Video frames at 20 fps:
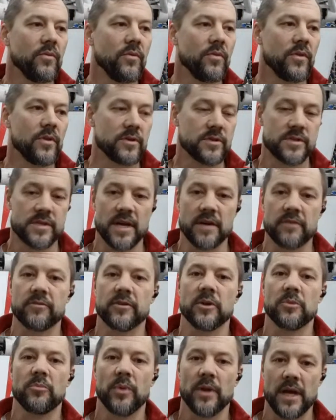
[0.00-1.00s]
There's
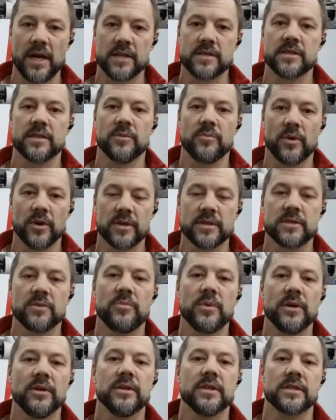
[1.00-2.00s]
definitely plans in the books to
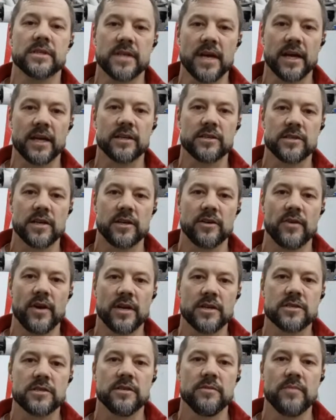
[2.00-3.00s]
build a second
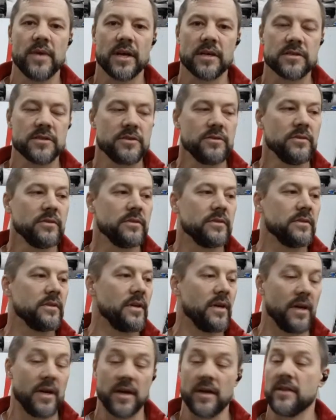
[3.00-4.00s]
generation mech suit.
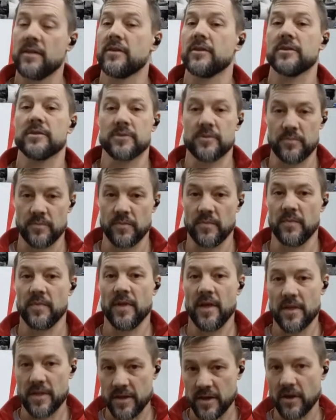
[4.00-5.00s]

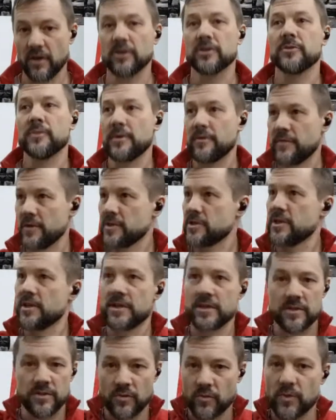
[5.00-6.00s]
The ultimate
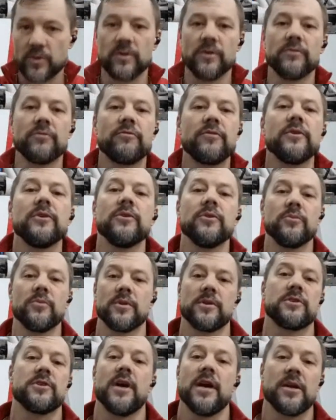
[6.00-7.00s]
vision is a world filled
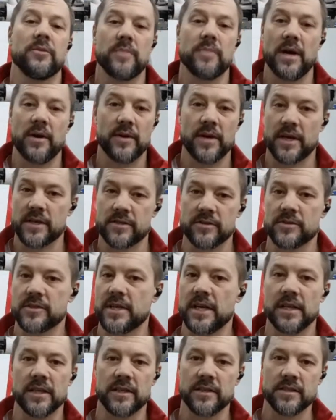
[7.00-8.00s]
with giant powered
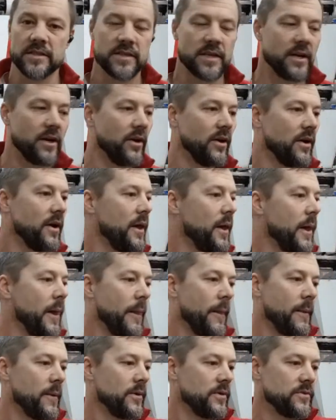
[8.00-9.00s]
exoskeletons that are
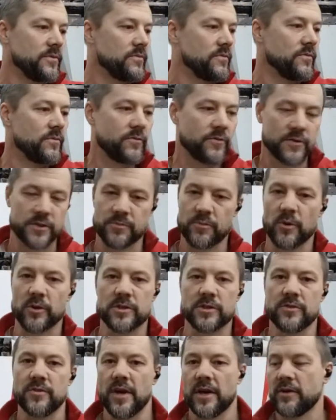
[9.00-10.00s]
for
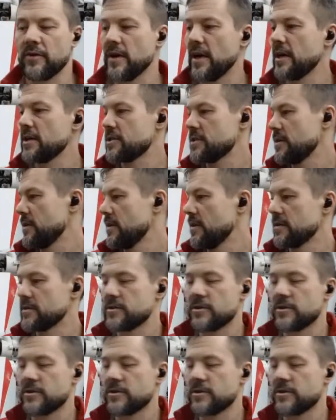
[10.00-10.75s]
sports and recreation,